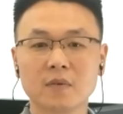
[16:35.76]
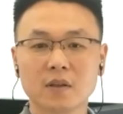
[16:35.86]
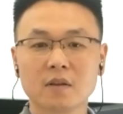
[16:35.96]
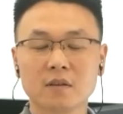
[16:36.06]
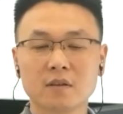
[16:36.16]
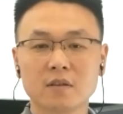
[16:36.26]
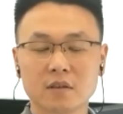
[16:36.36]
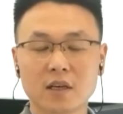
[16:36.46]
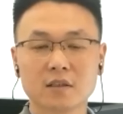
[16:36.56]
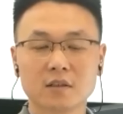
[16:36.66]
Yes,
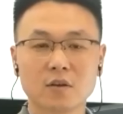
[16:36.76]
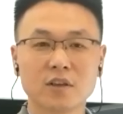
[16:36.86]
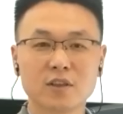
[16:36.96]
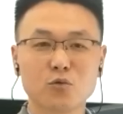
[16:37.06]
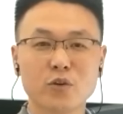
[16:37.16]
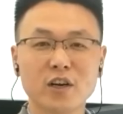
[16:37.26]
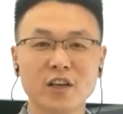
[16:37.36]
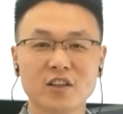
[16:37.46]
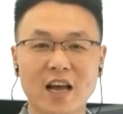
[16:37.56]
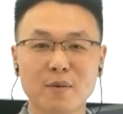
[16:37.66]
so it's really the
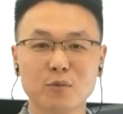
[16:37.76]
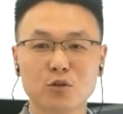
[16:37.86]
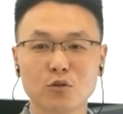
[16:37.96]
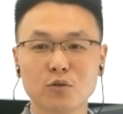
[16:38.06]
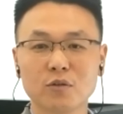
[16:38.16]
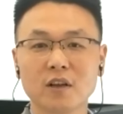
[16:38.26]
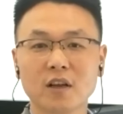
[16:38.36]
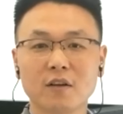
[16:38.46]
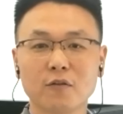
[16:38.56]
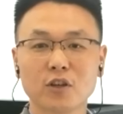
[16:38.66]
time for
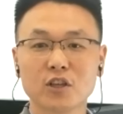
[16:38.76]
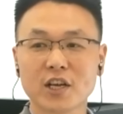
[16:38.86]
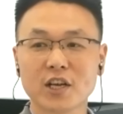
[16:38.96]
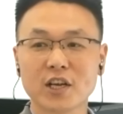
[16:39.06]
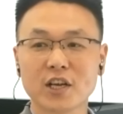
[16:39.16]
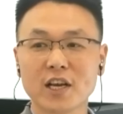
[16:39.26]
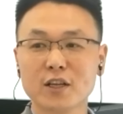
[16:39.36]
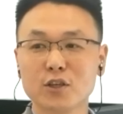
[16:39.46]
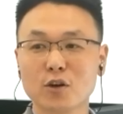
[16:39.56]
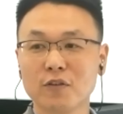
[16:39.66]
the change
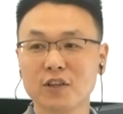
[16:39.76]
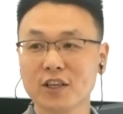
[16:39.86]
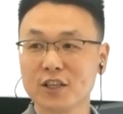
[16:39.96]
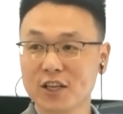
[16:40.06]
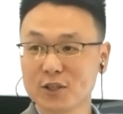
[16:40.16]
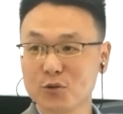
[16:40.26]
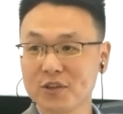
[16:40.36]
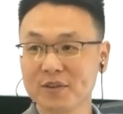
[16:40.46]
of the industry.